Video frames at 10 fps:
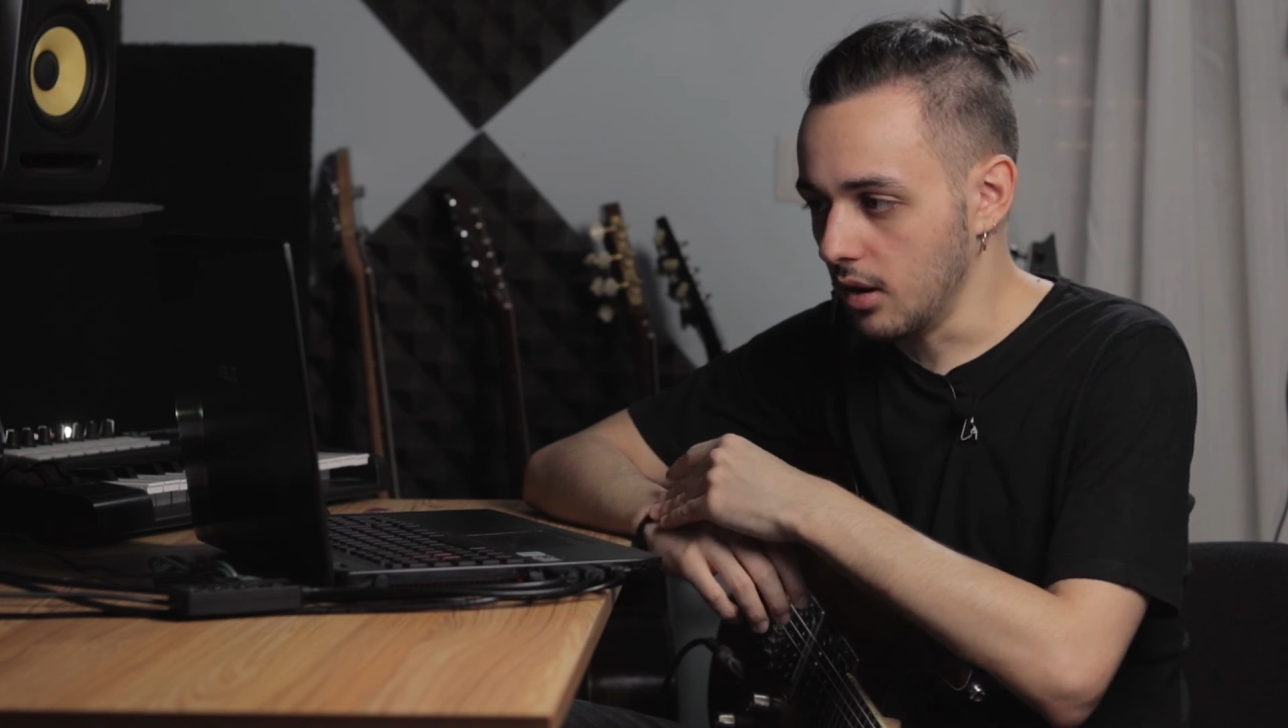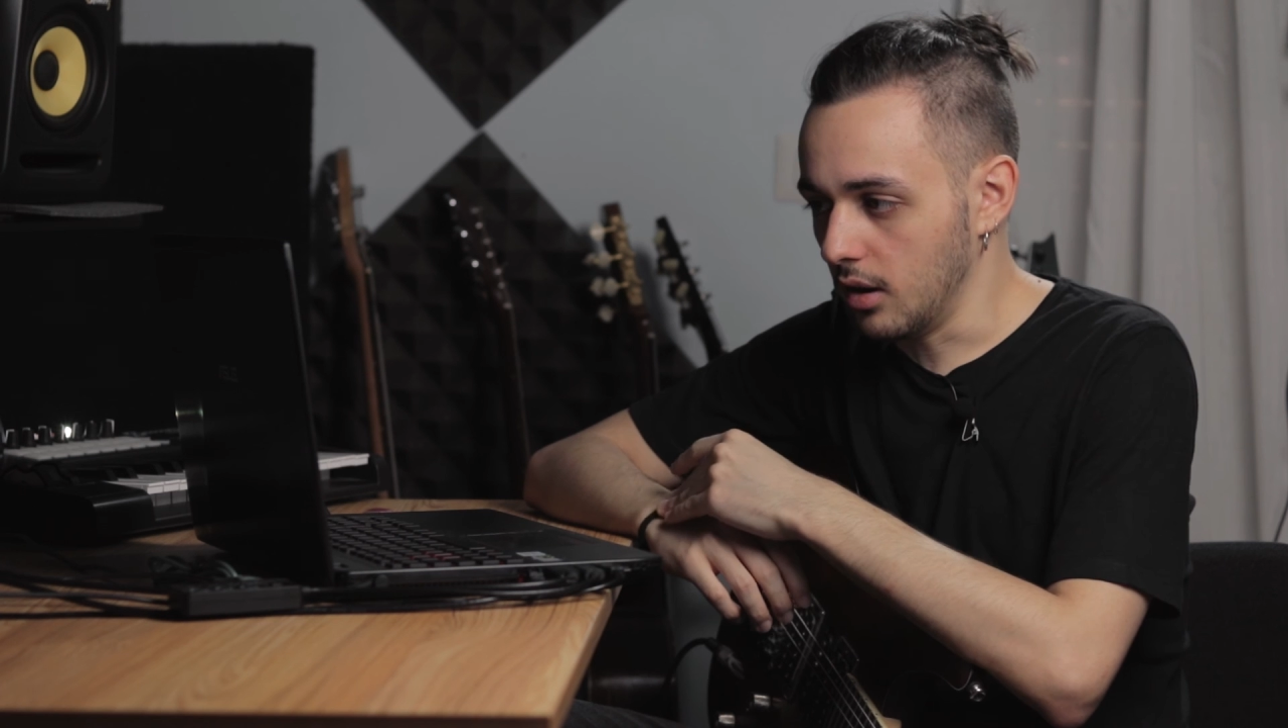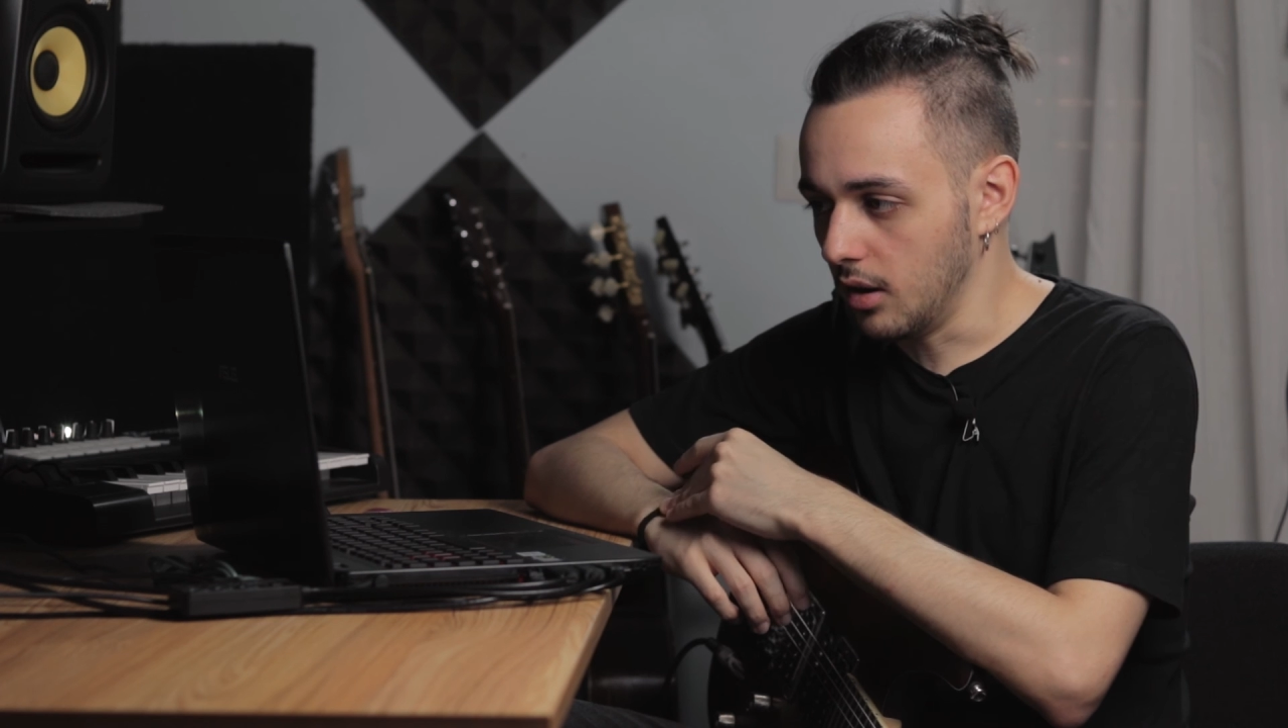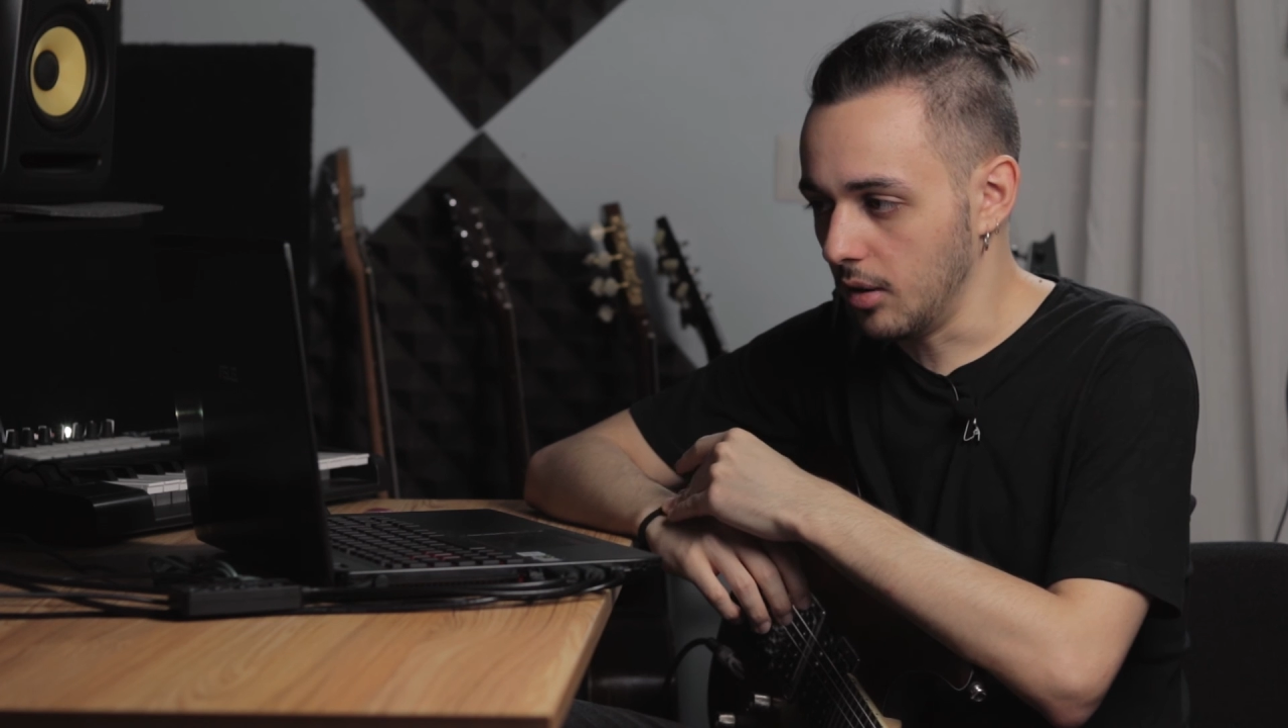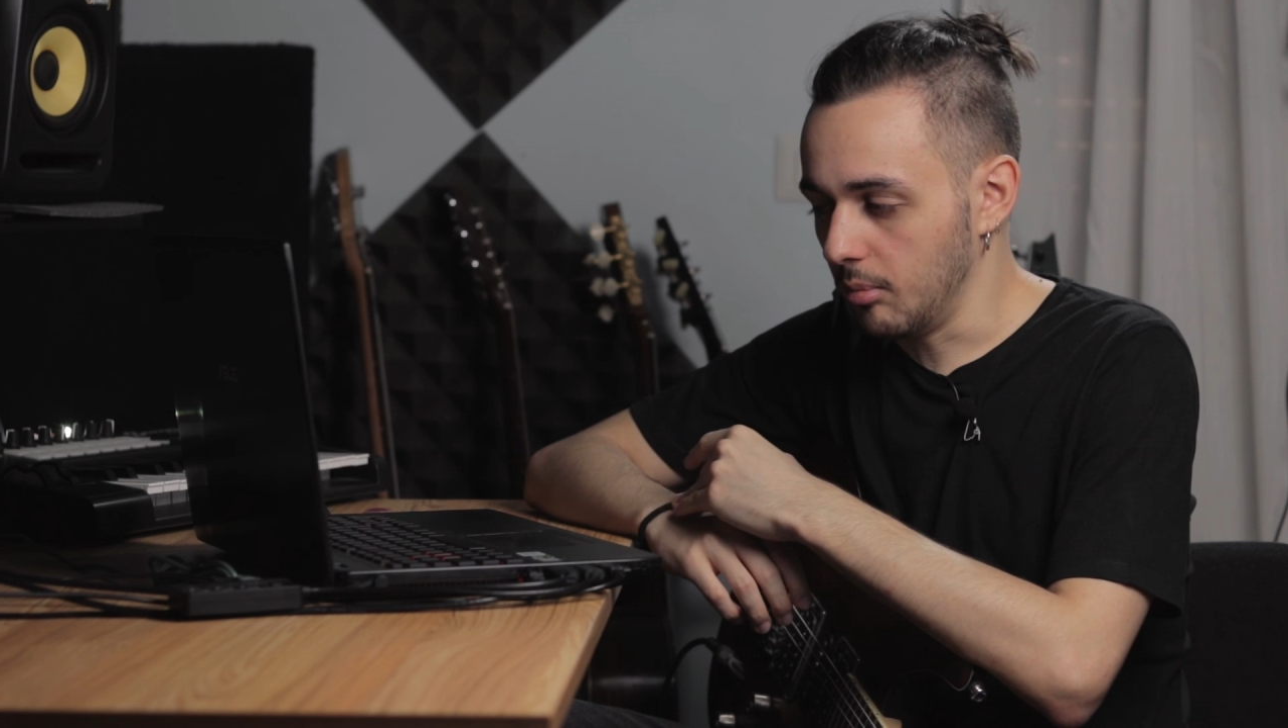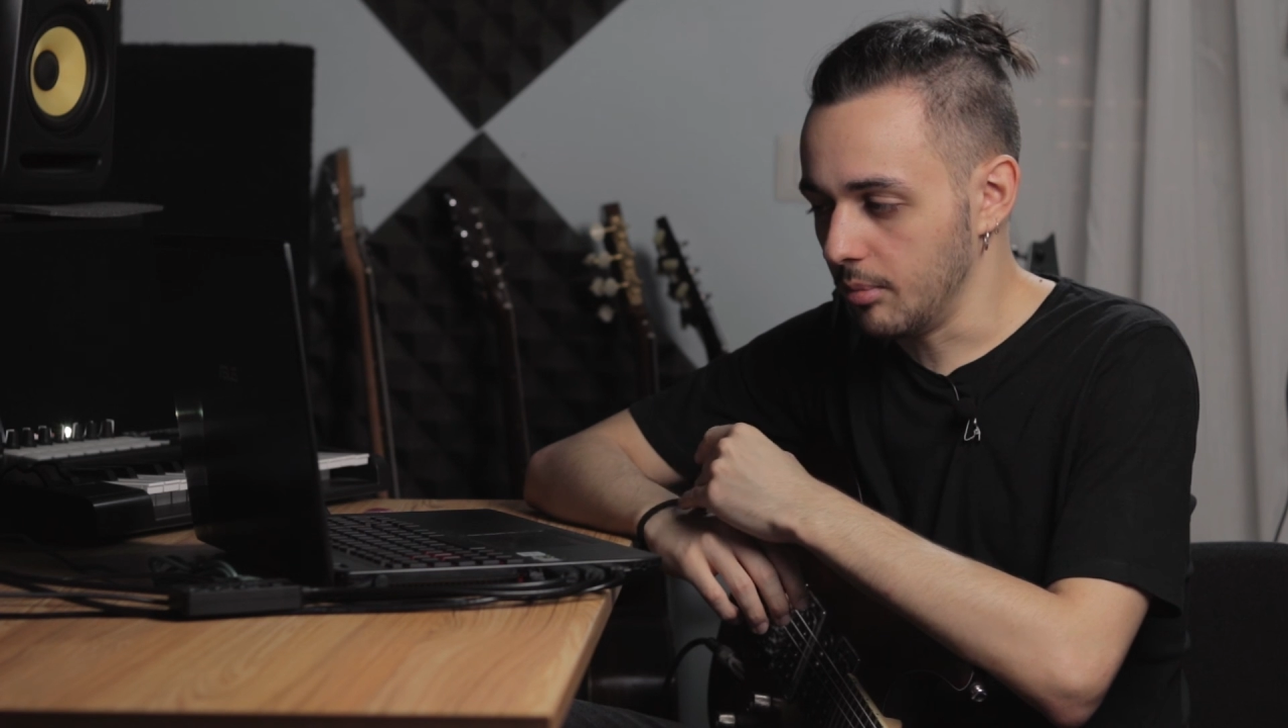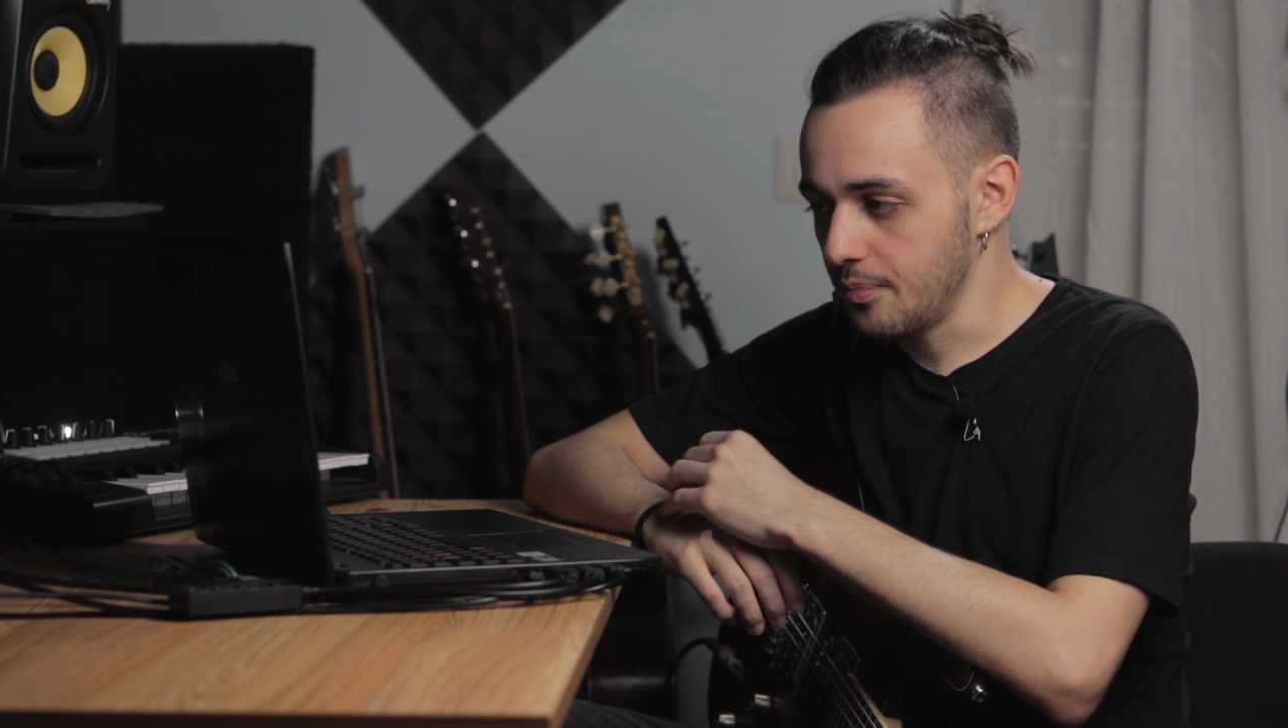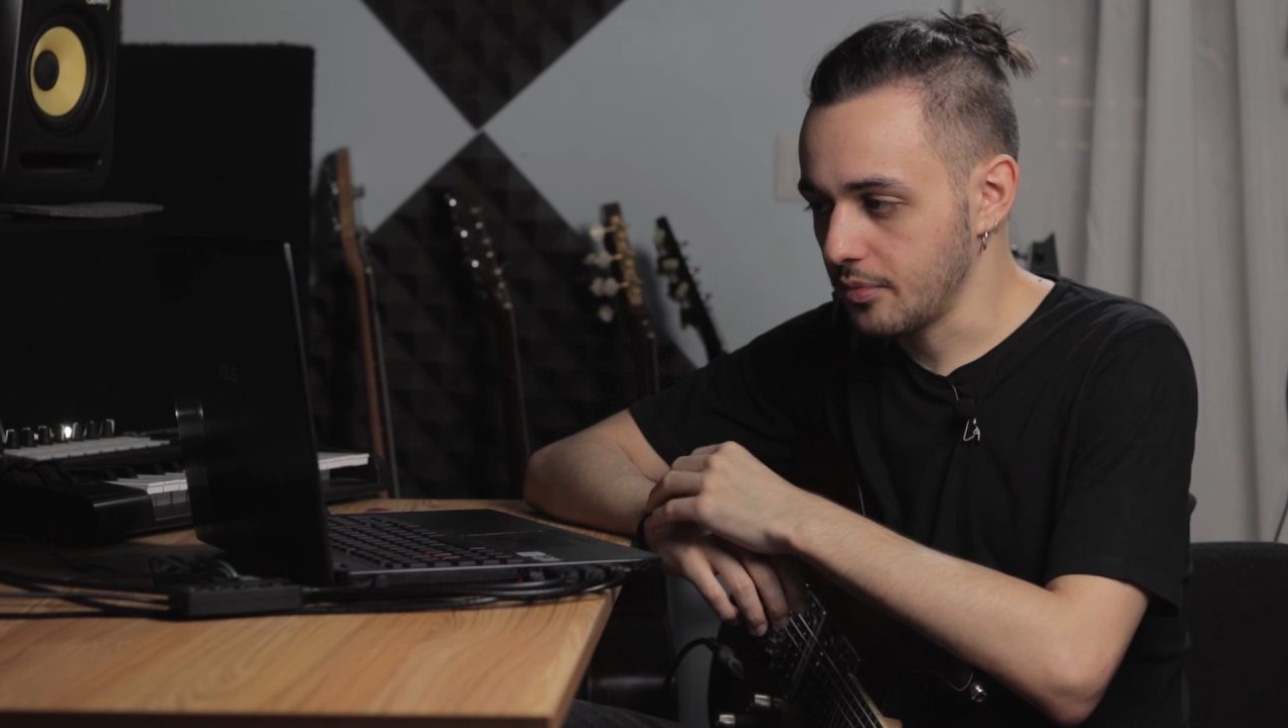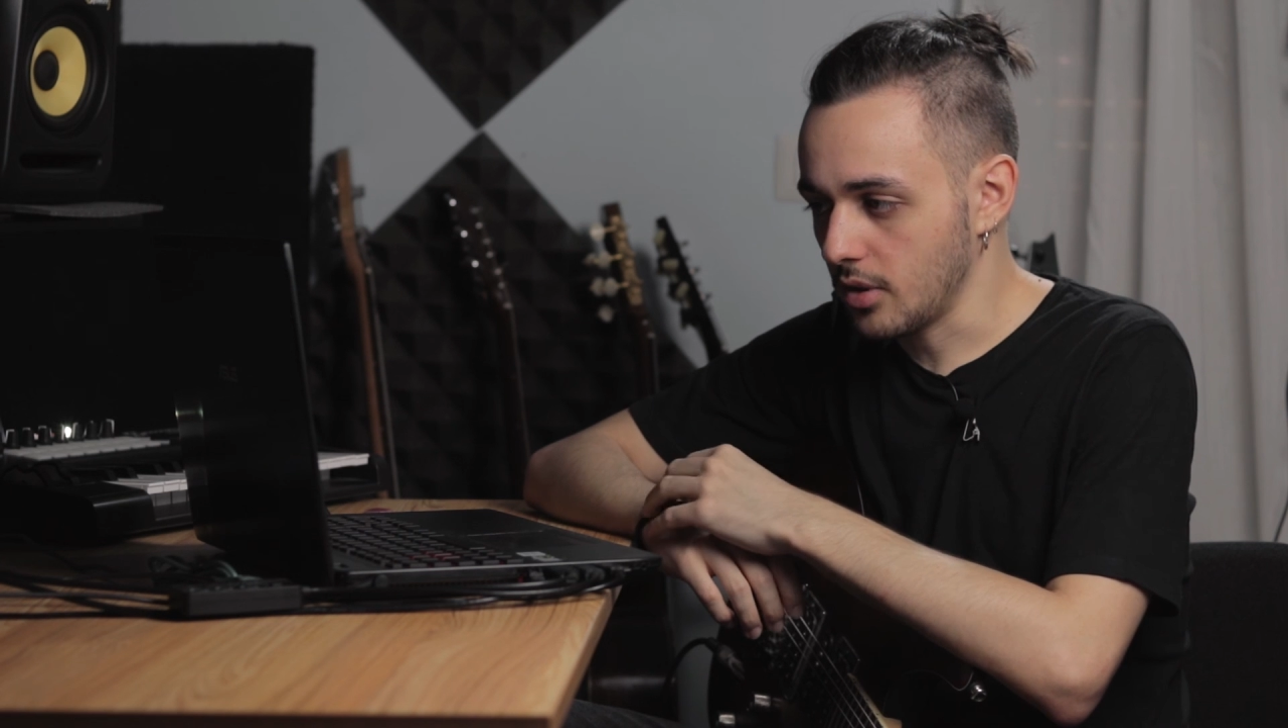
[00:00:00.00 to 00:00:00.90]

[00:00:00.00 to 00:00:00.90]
And